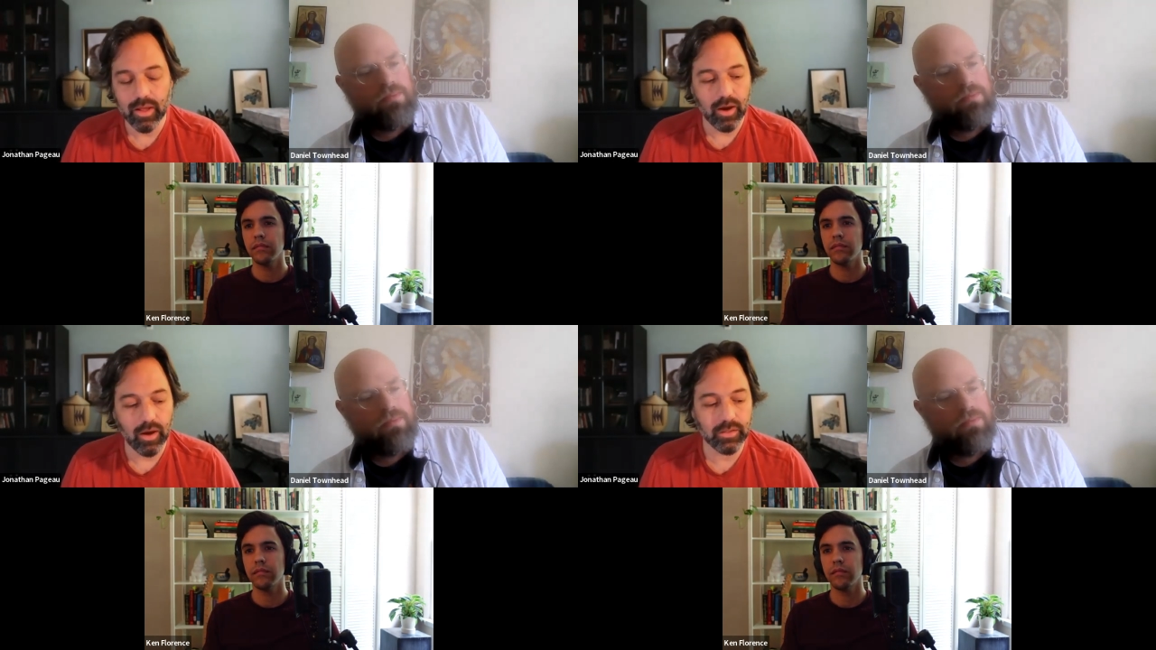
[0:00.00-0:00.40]

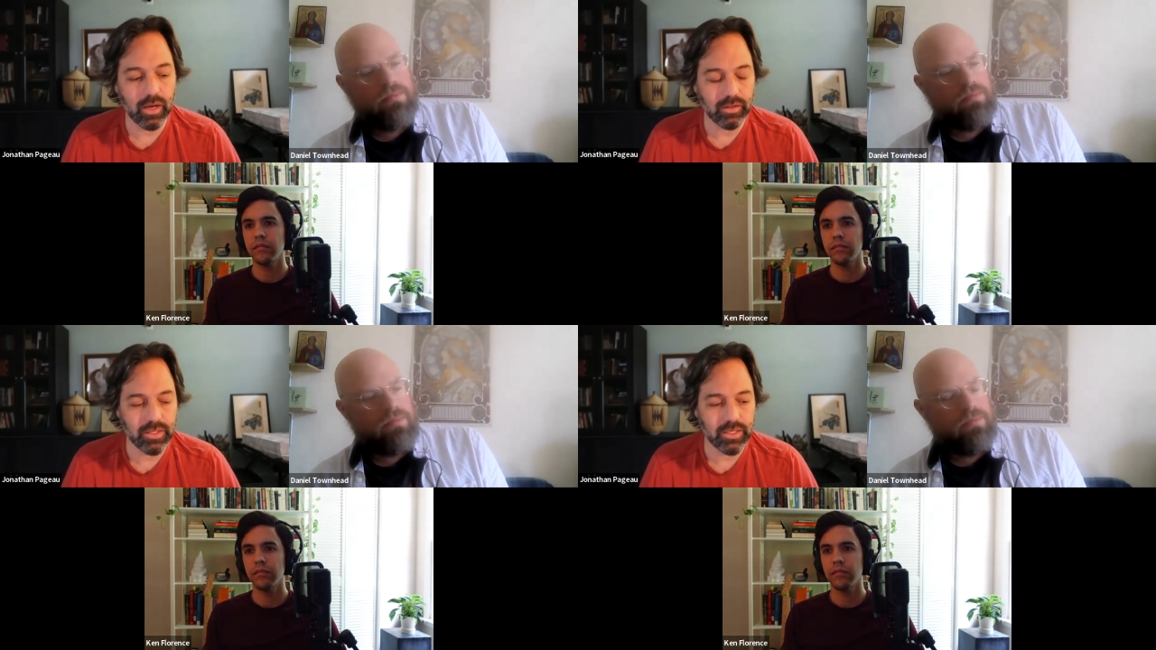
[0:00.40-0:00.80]

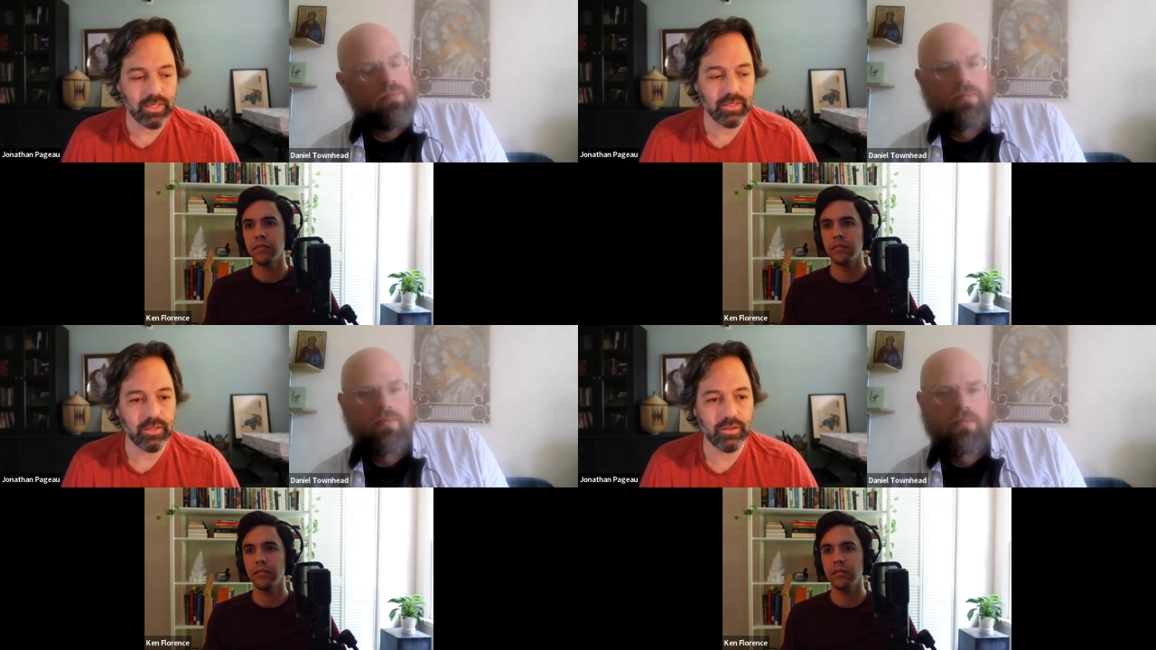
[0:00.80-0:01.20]

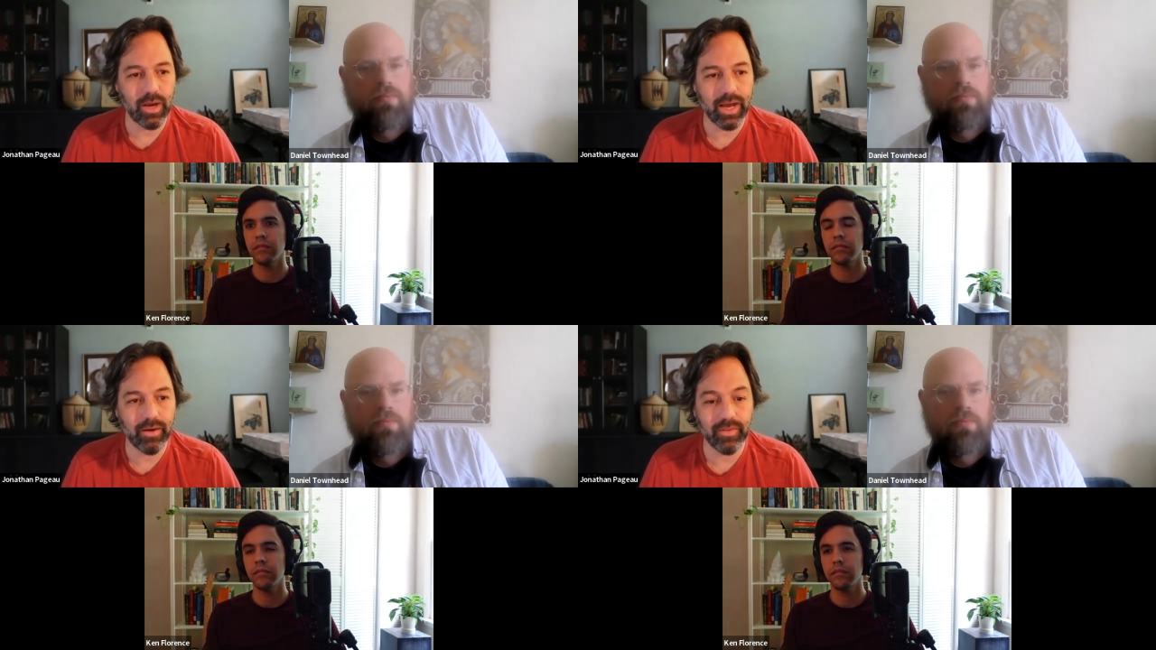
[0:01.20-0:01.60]
Speaker 1: ontology, you
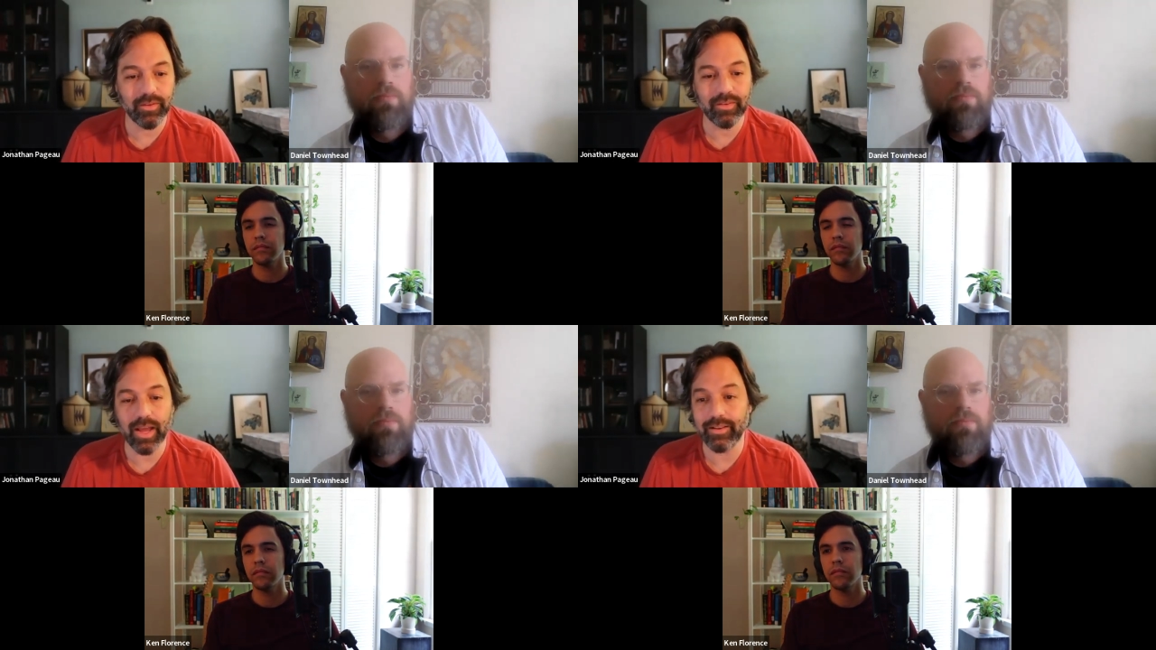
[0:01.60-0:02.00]
have this
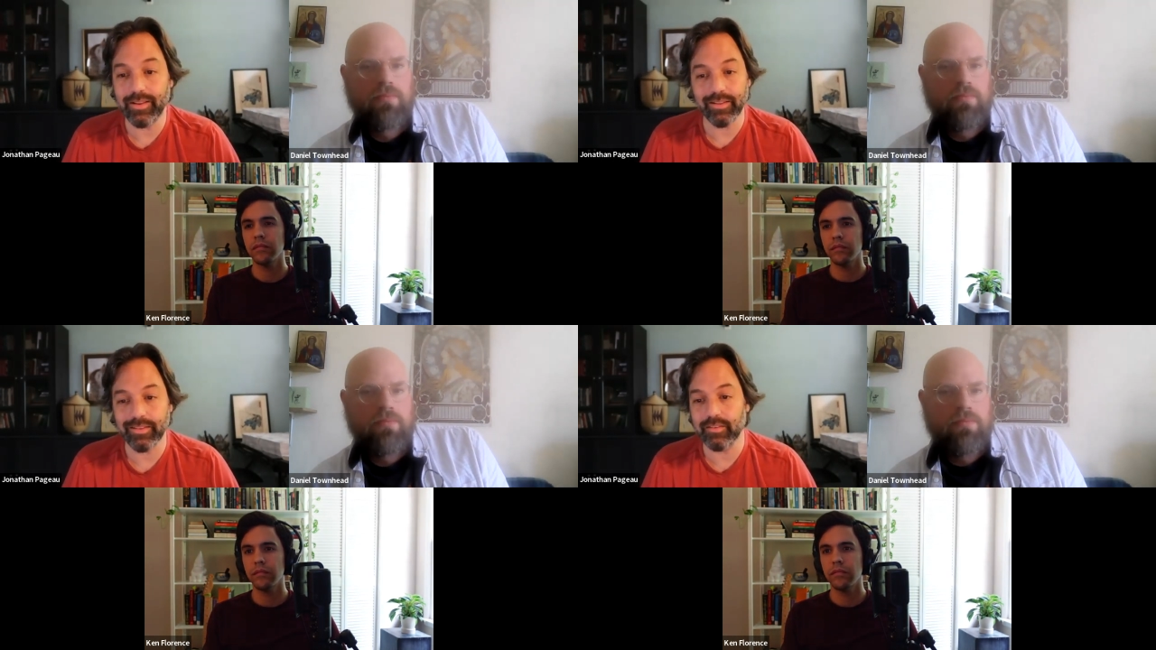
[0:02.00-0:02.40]
idea,
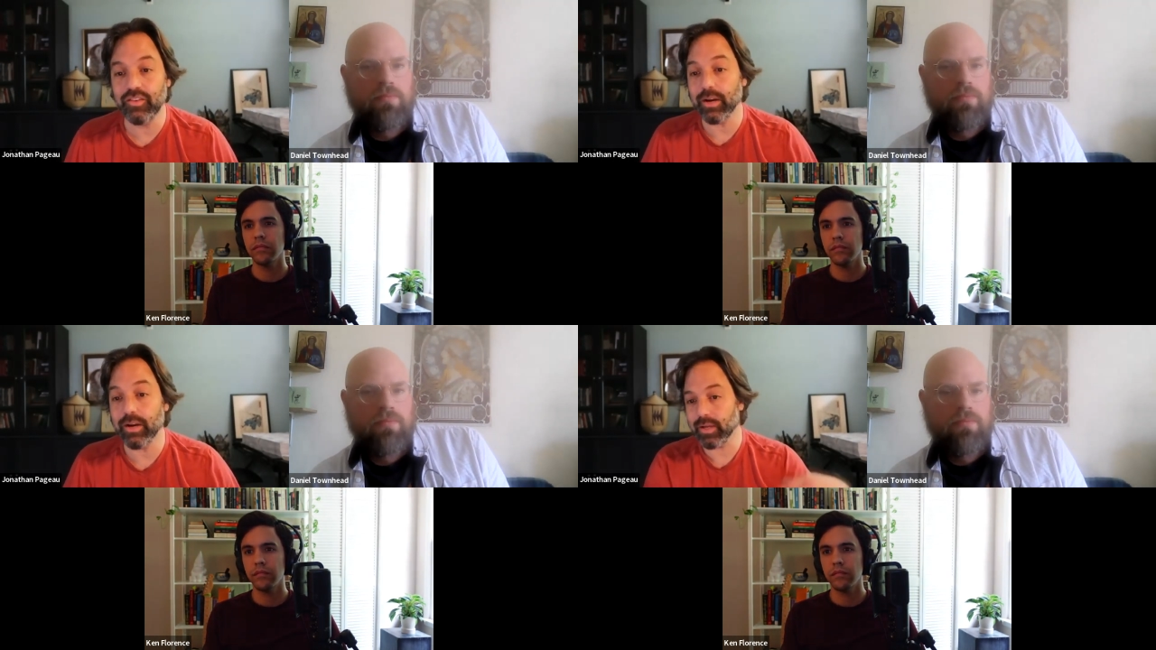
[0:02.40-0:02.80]
this
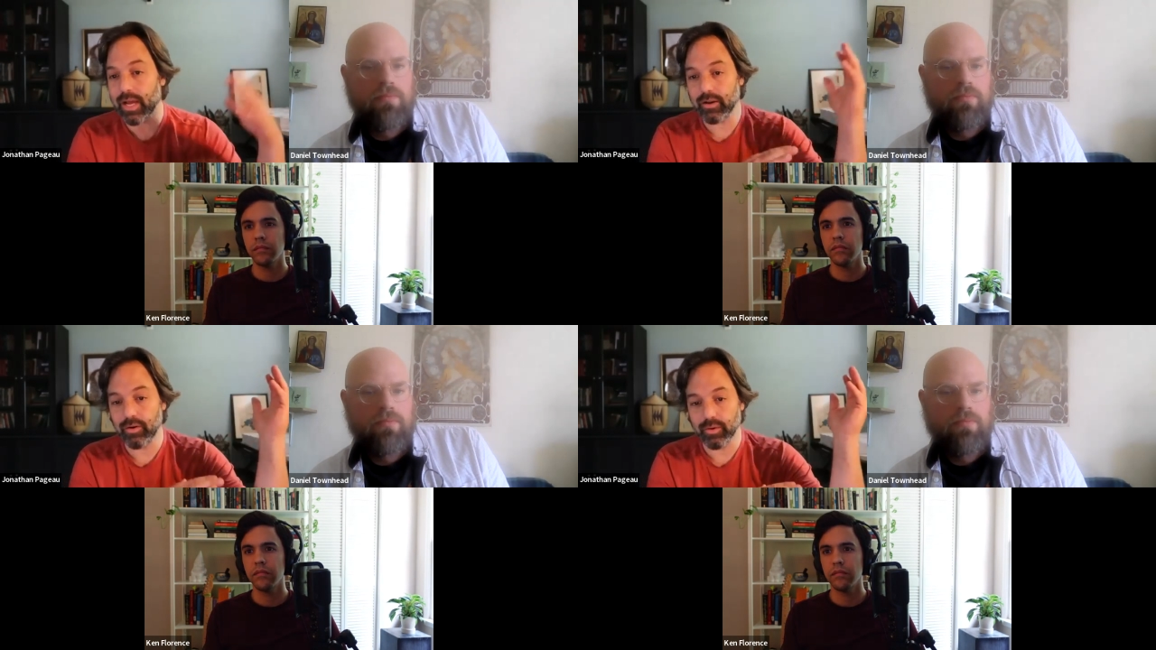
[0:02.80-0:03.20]
general
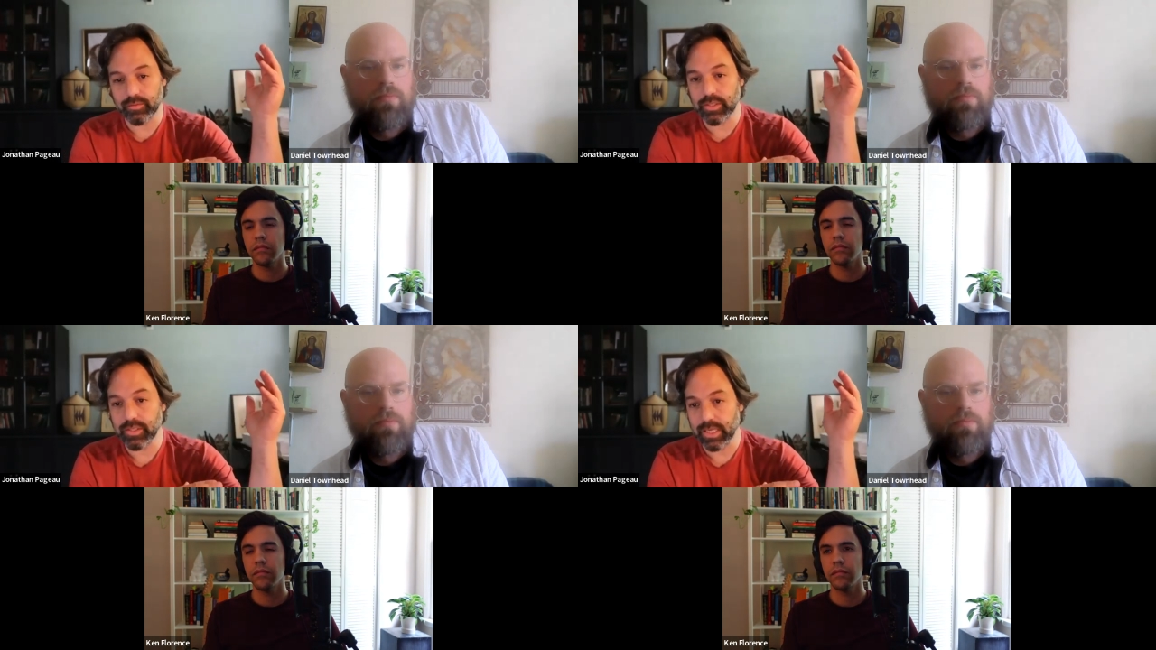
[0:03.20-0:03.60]
category of
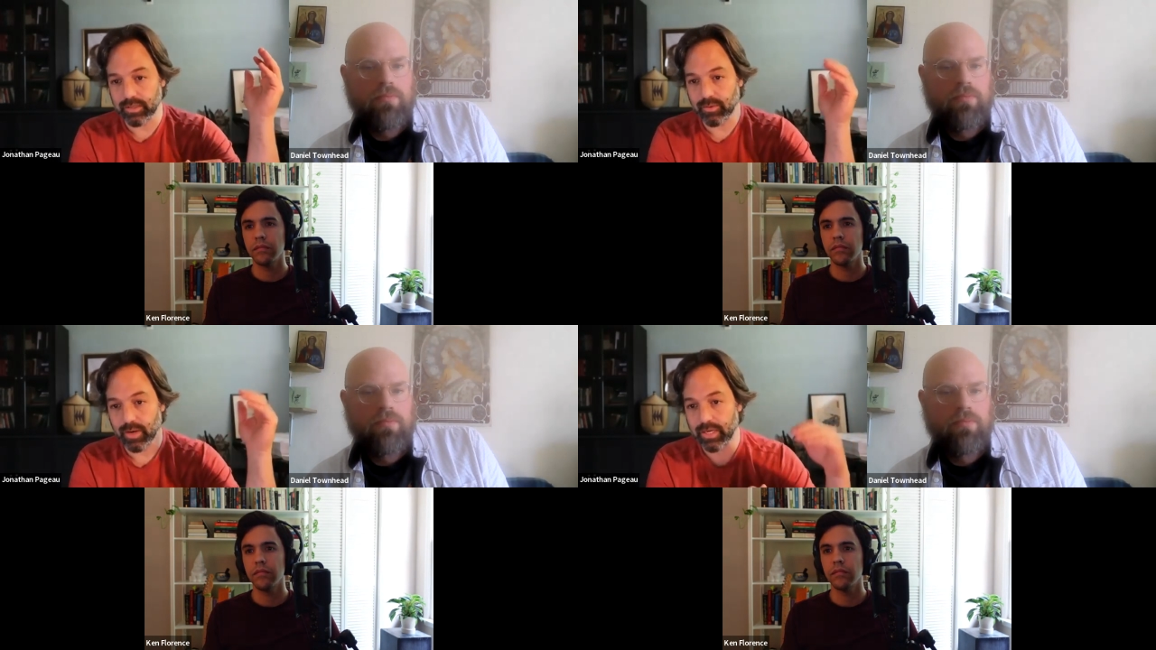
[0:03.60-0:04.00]
the jinn,
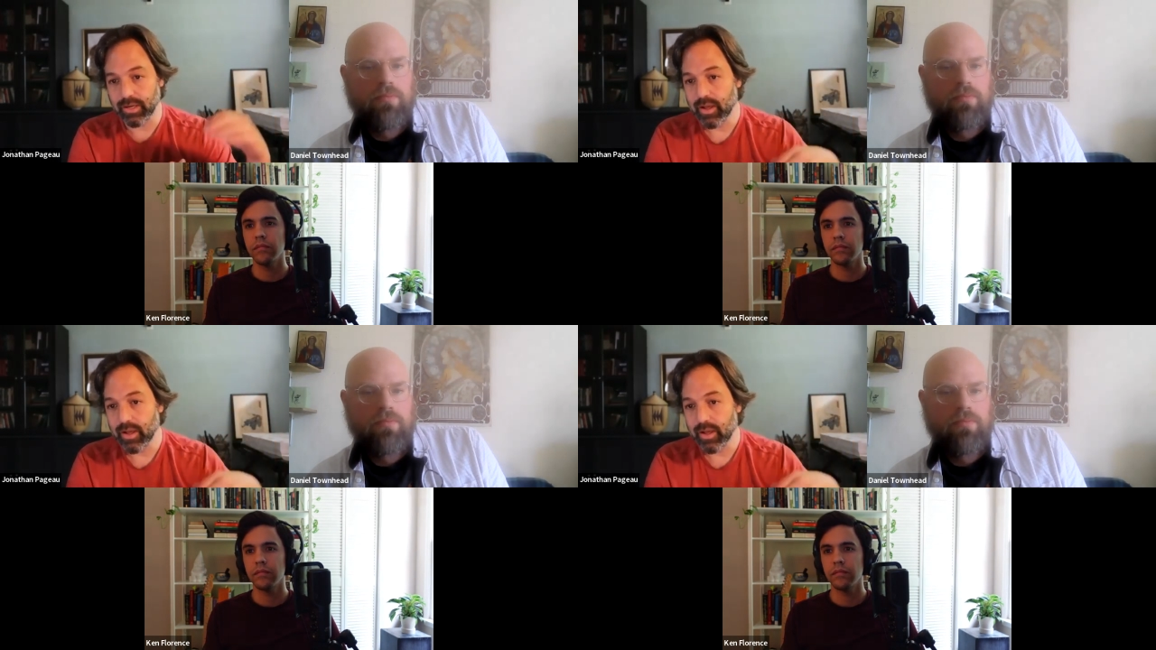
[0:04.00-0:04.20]
right?